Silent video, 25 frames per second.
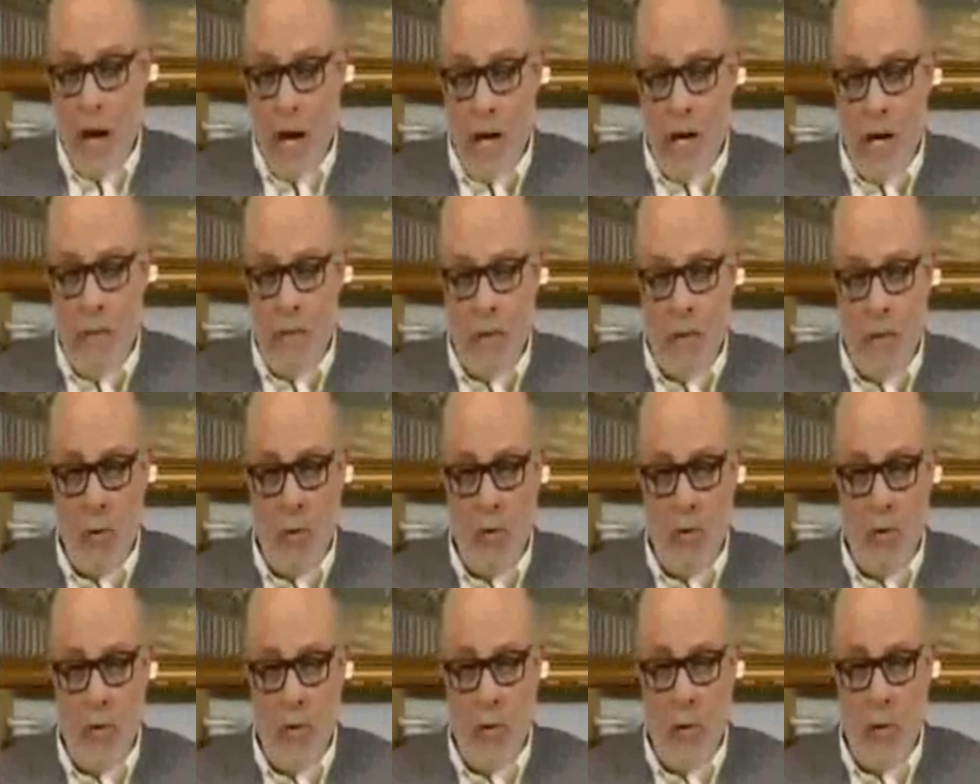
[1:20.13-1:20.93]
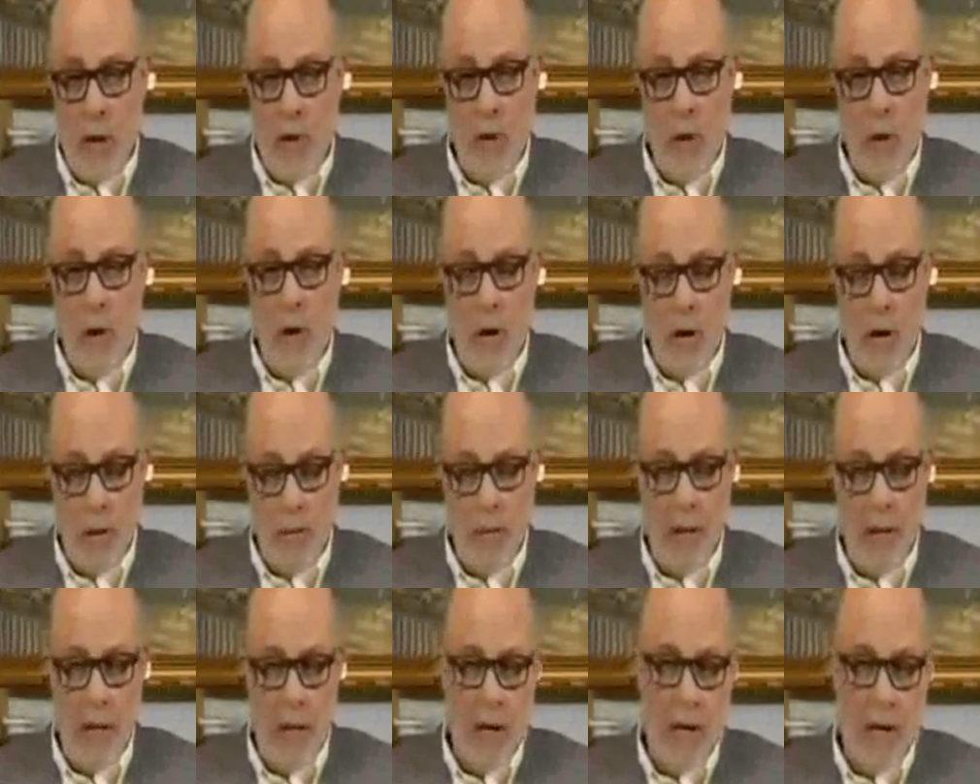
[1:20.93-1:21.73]
maimed, who have been
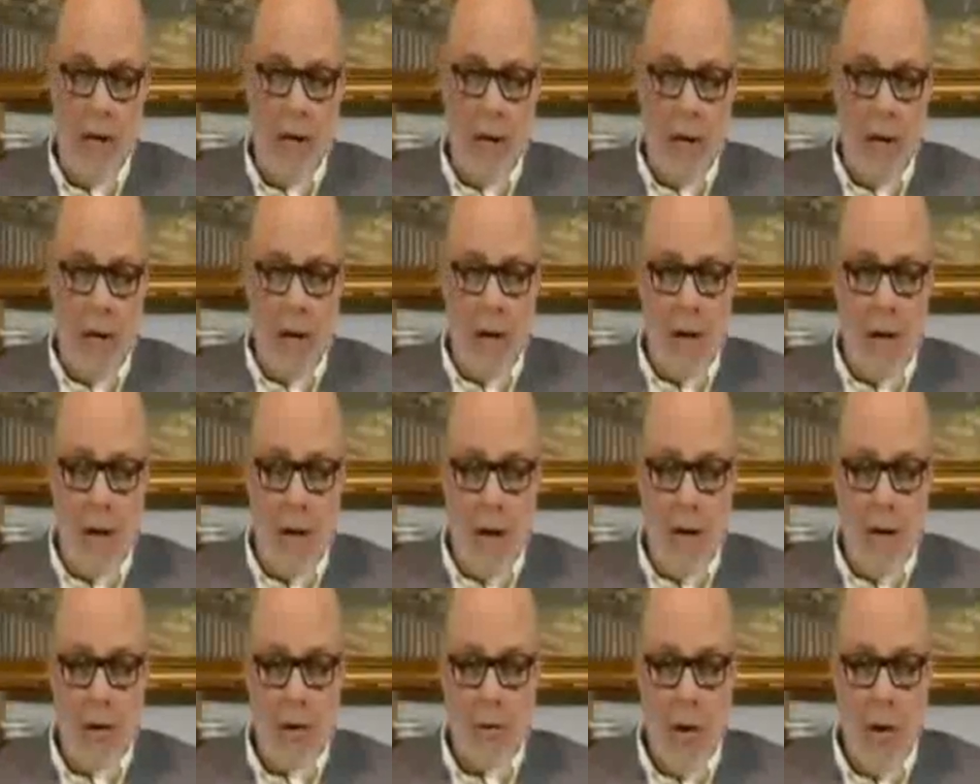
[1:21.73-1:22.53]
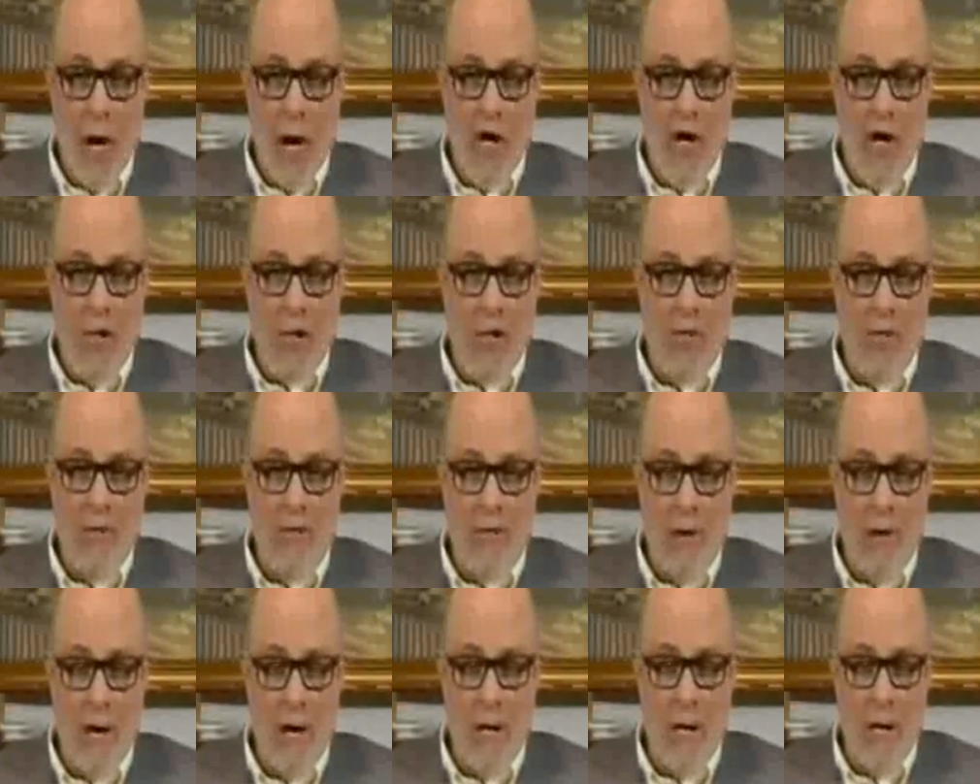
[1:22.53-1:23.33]
harmed, trying to
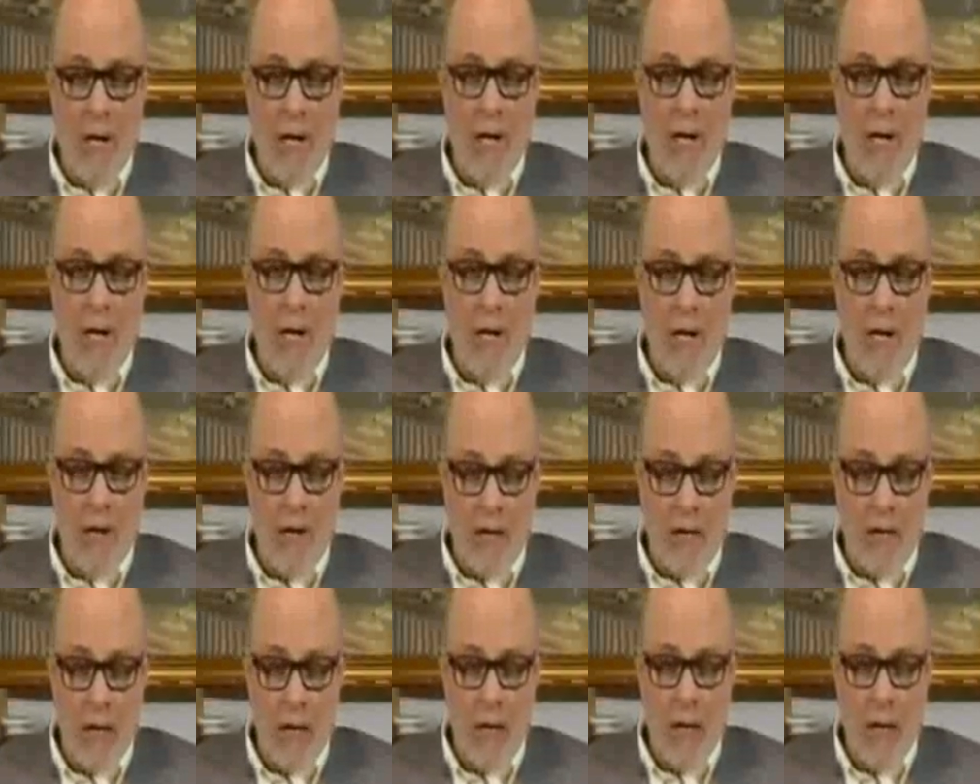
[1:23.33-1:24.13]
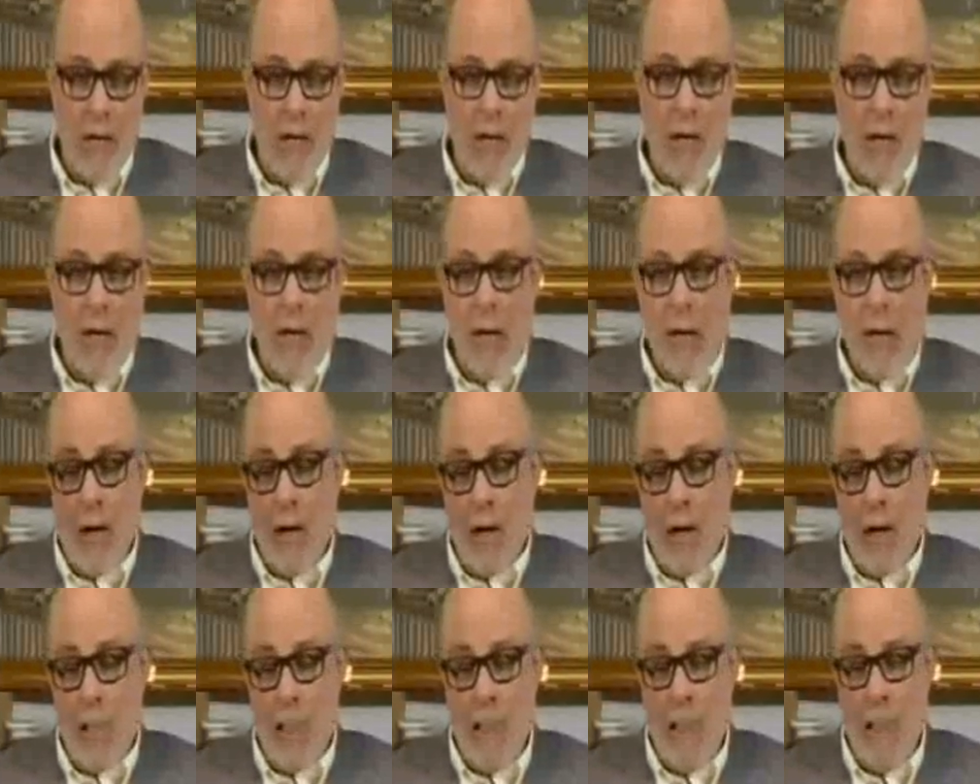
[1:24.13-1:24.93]
defend innocent,
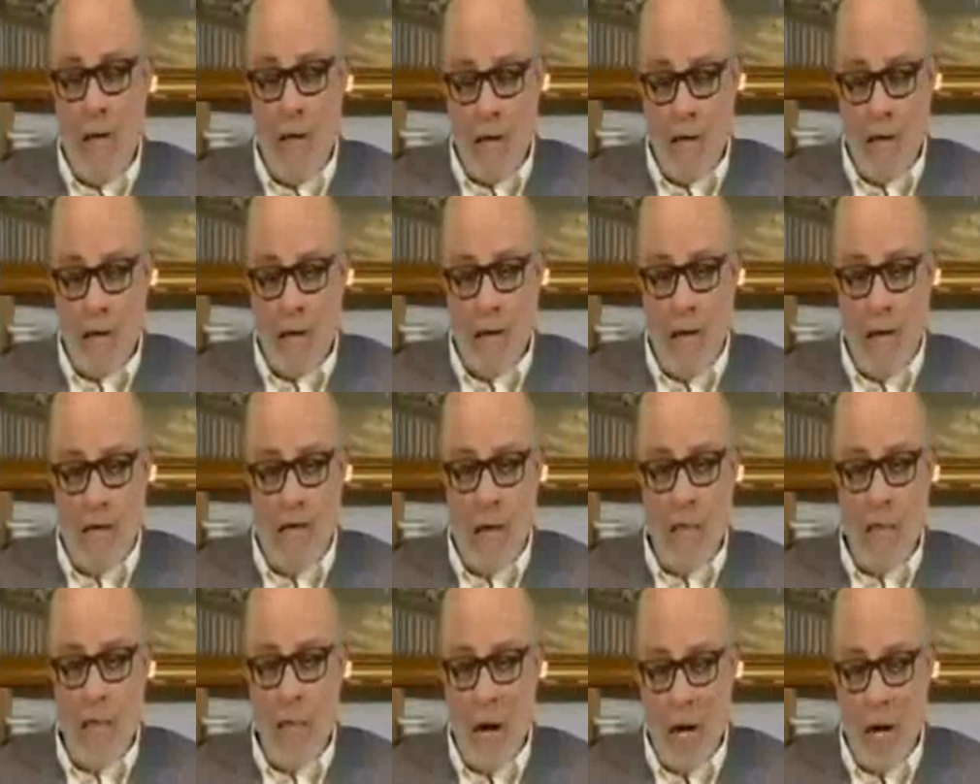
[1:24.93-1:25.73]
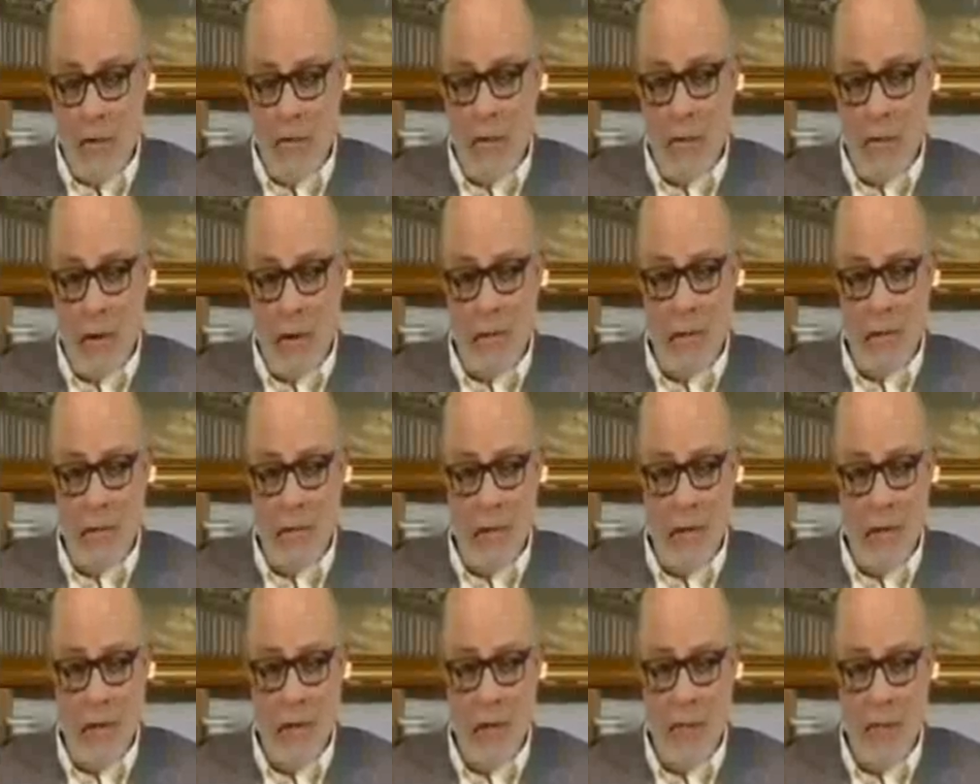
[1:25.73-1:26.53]
peace-loving
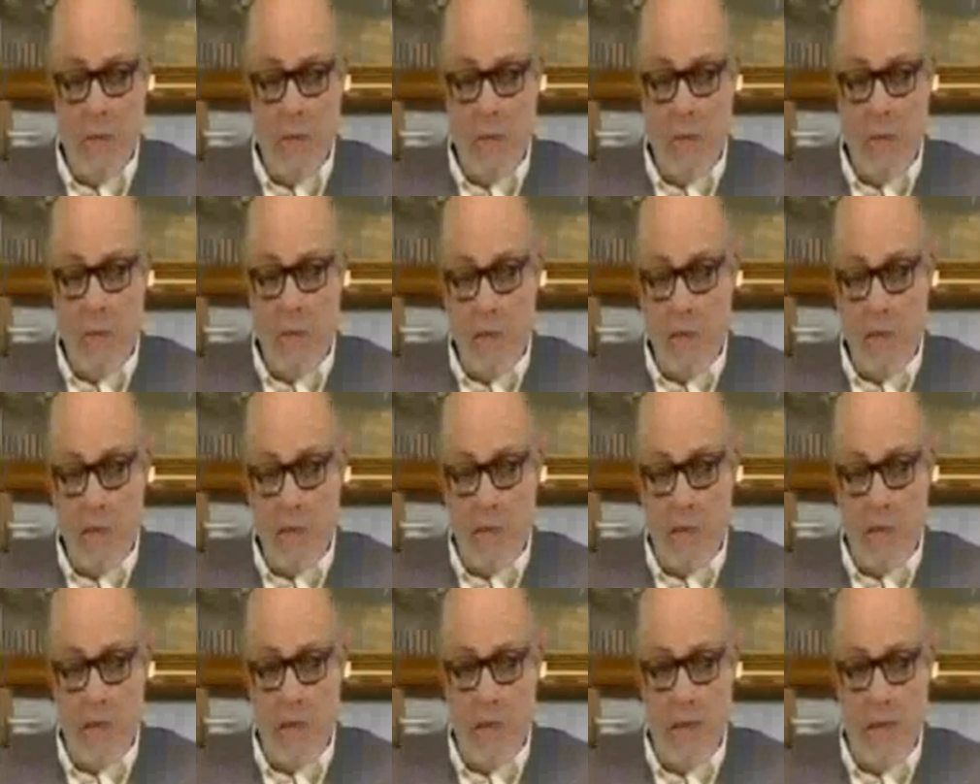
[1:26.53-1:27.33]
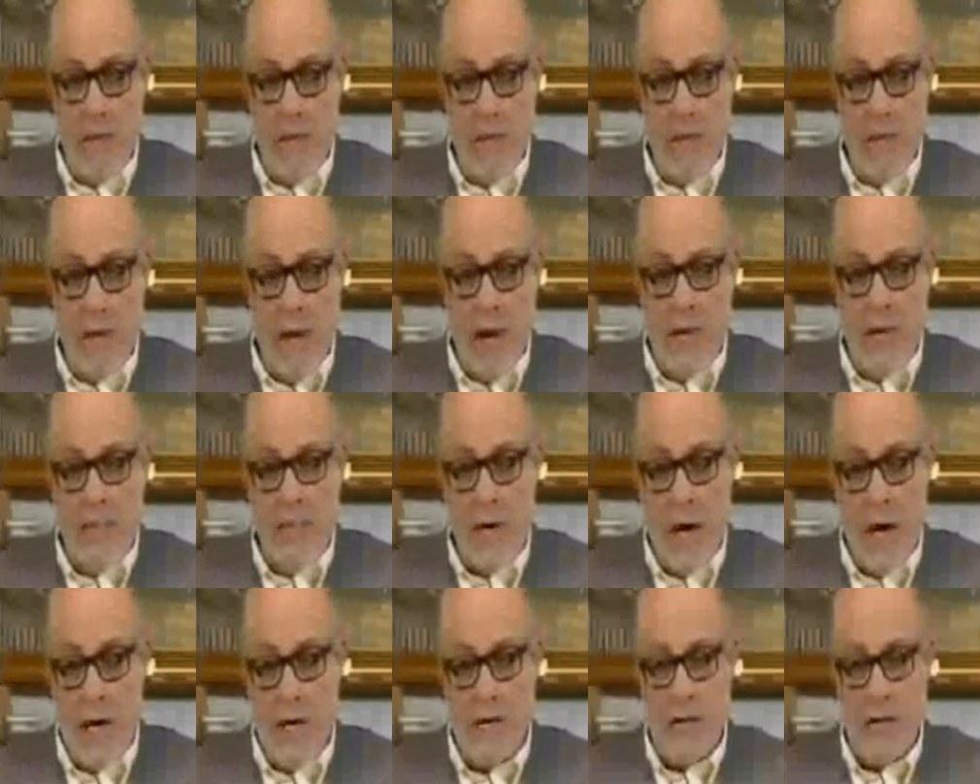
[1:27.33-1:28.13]
Muslims in the Middle East, in
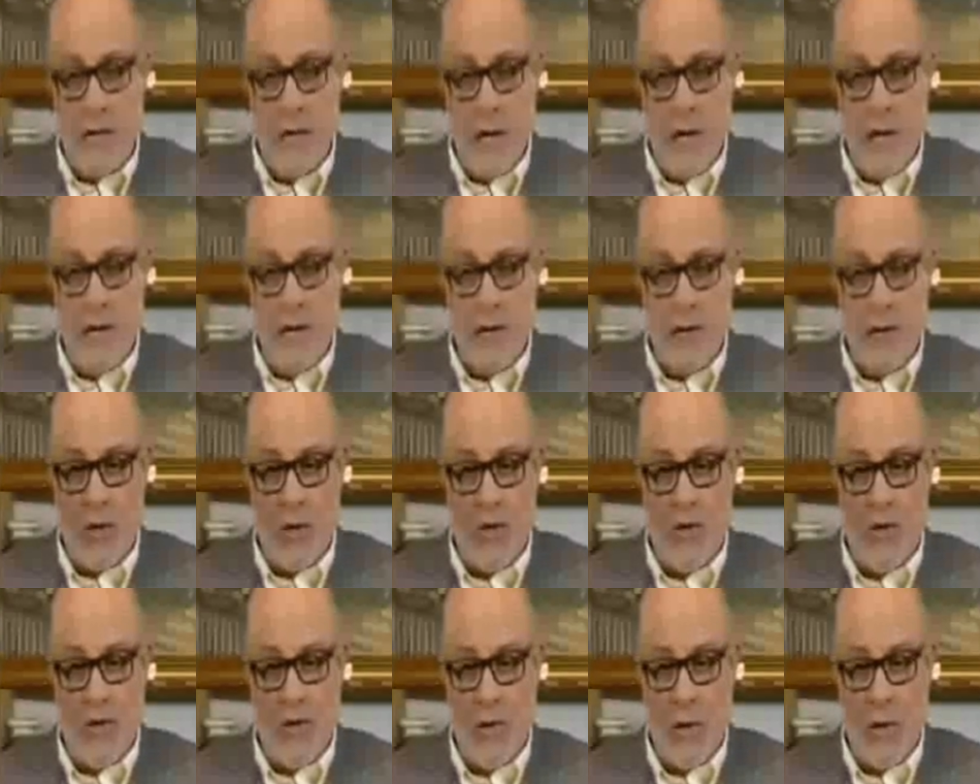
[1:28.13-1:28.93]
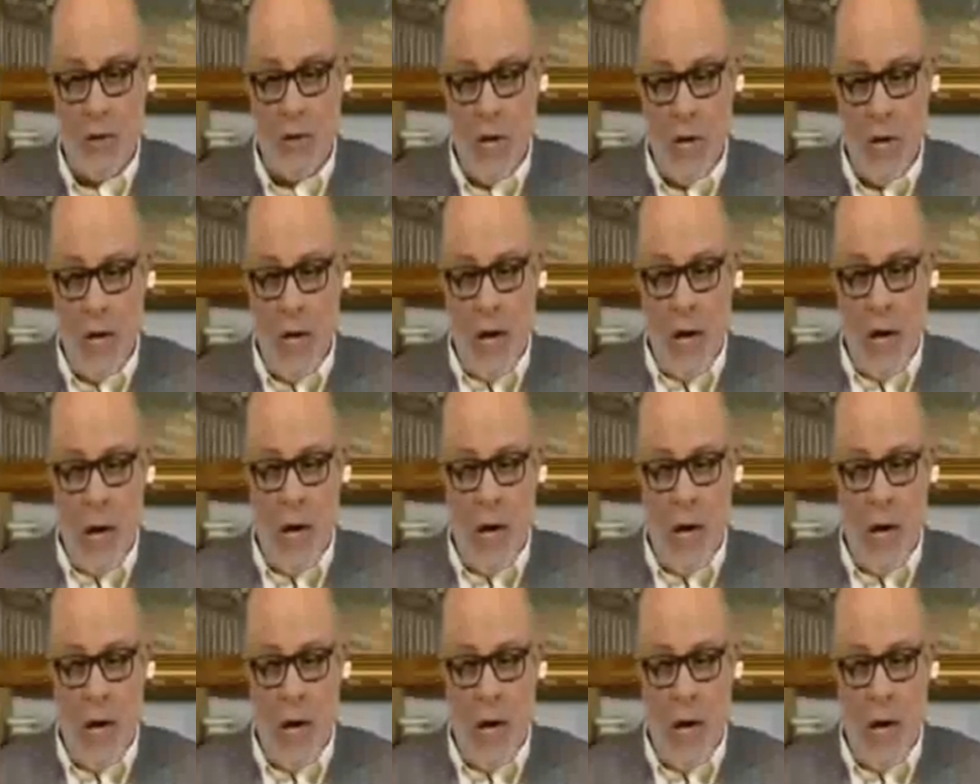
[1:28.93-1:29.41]
Afghanistan, and so forth.